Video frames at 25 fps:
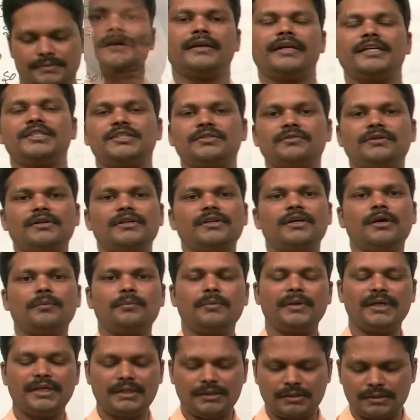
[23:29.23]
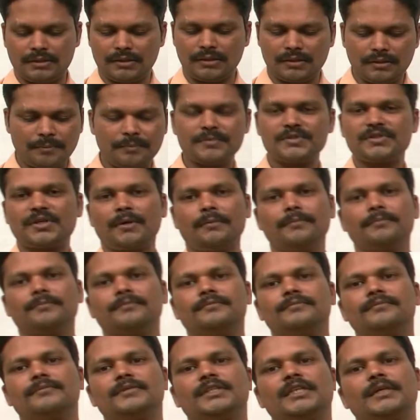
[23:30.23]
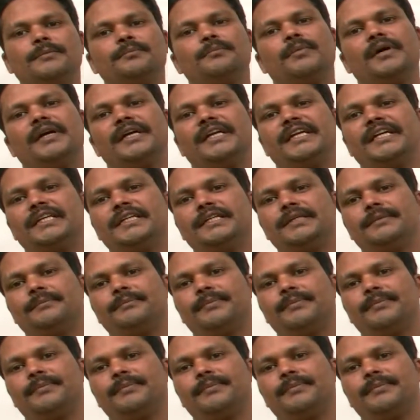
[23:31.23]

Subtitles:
Next one topic, some important